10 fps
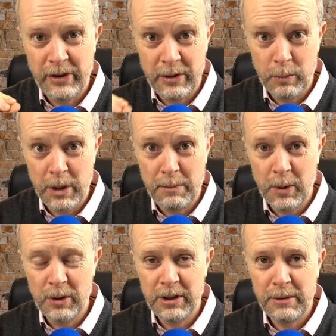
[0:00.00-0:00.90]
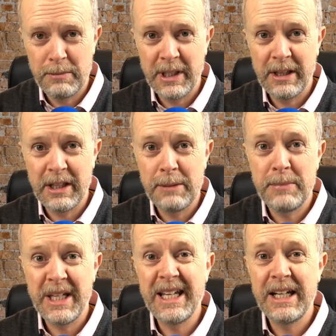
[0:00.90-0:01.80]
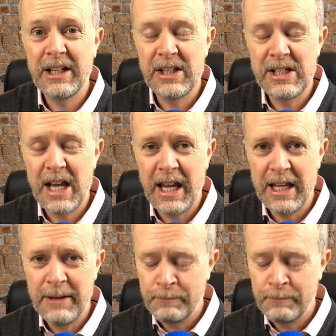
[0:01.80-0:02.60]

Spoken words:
that were important at the beginning of the day,